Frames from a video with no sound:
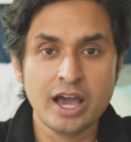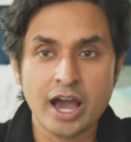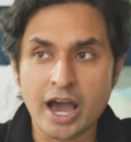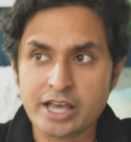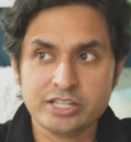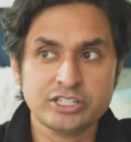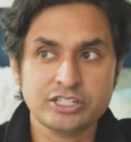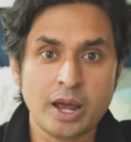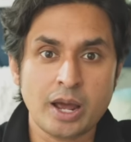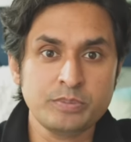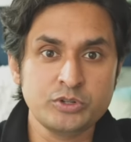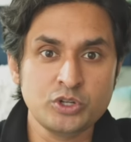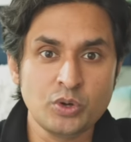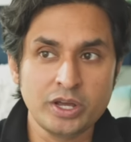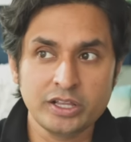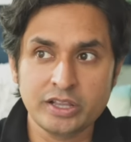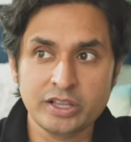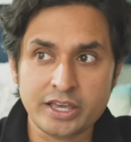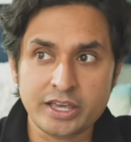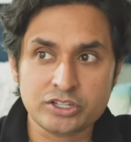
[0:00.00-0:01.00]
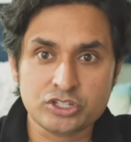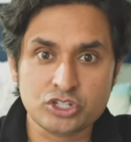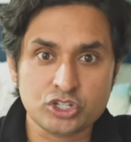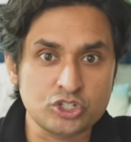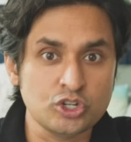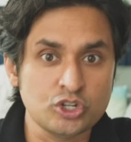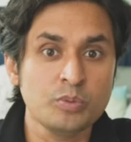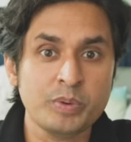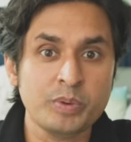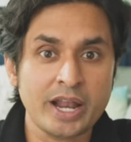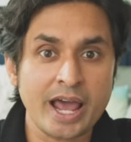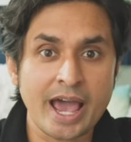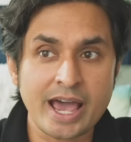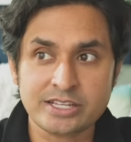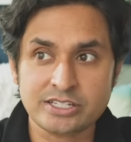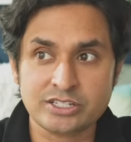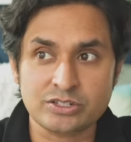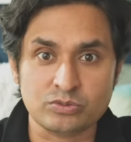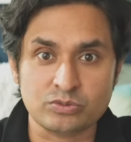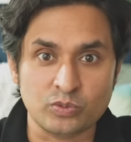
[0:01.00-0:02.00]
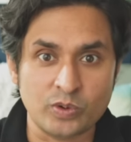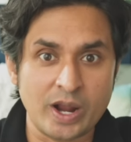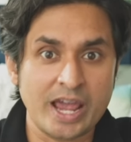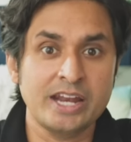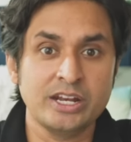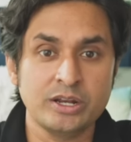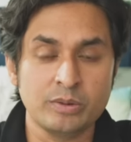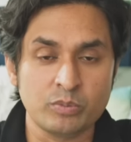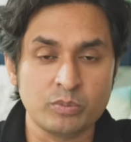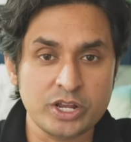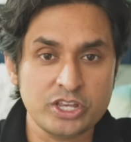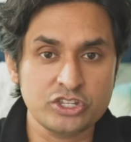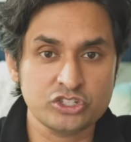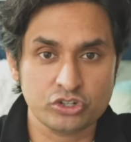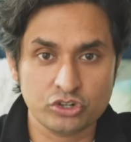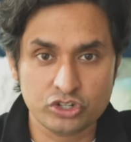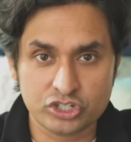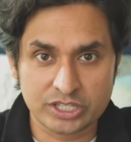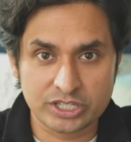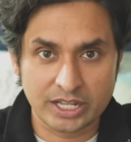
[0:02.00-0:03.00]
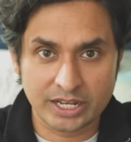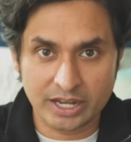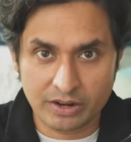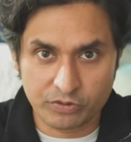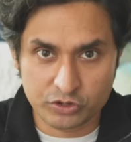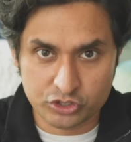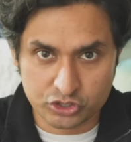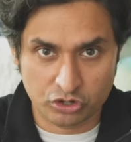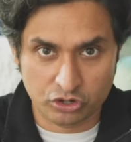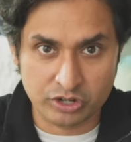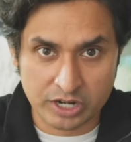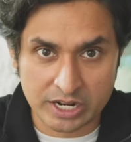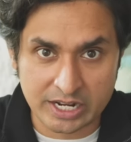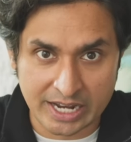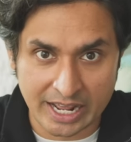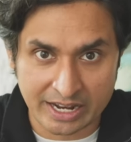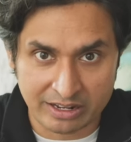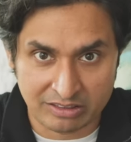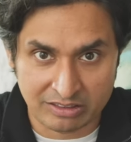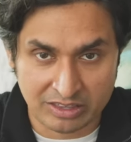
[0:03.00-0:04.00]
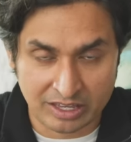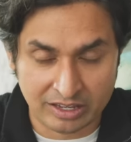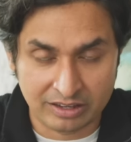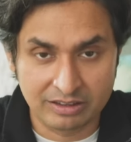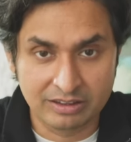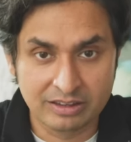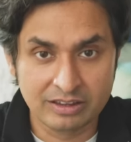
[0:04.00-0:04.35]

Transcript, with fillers: I stopped doing like stupid ass random research that never turned into anything.